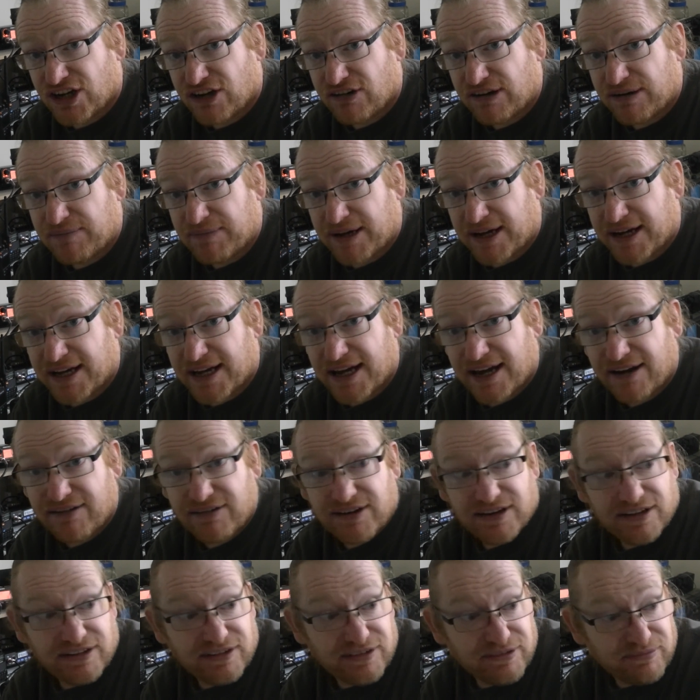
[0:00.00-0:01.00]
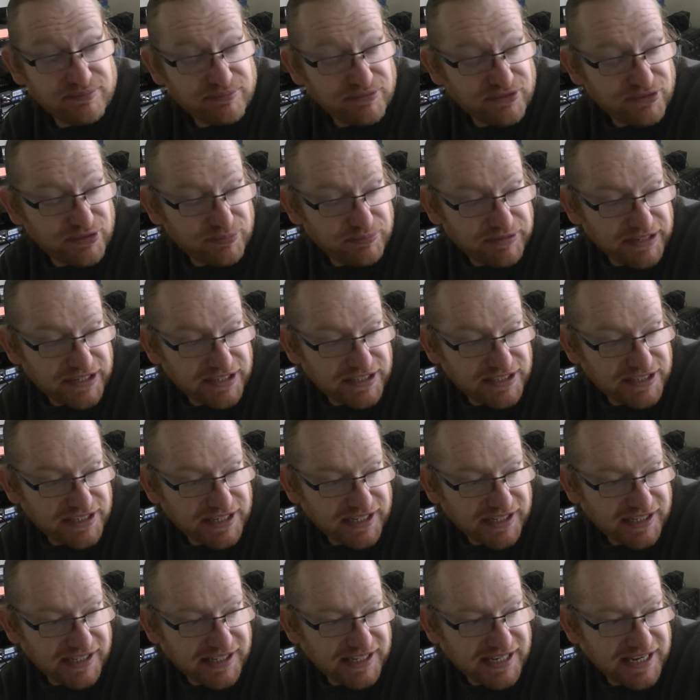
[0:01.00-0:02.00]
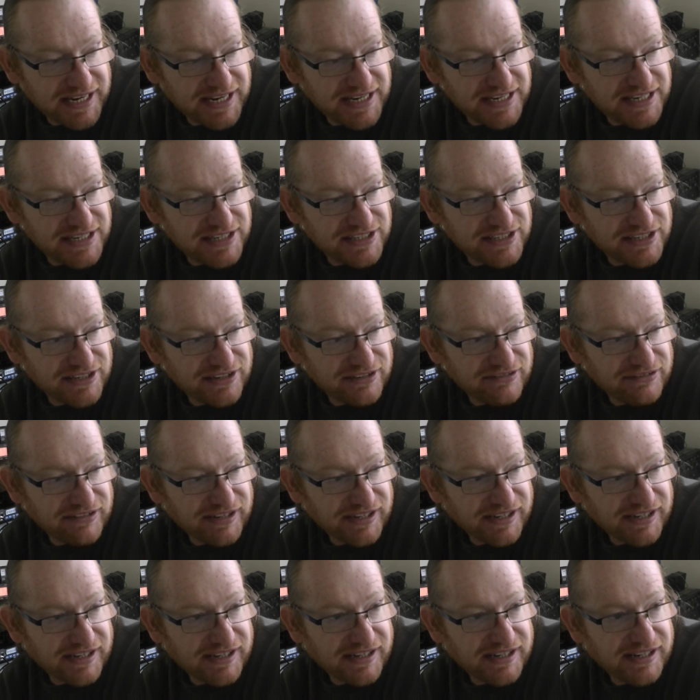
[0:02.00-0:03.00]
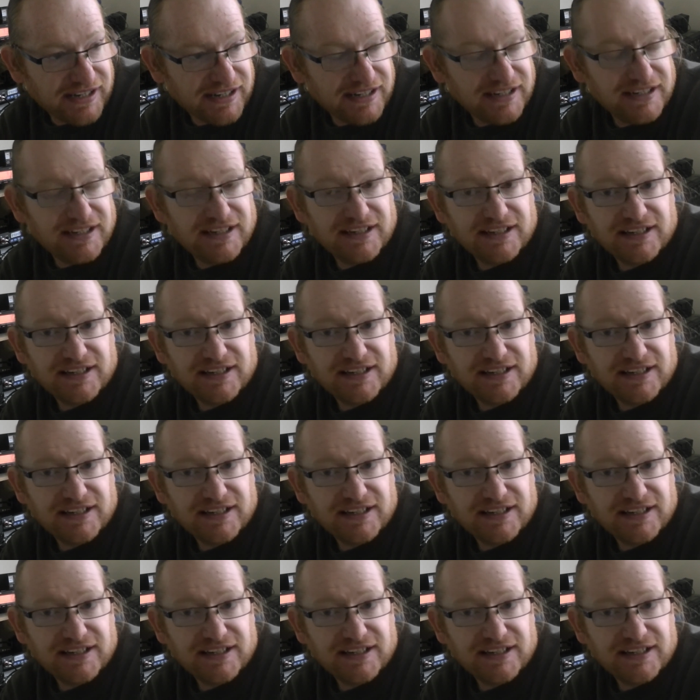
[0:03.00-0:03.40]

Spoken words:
in my area, the repeaters I can get into are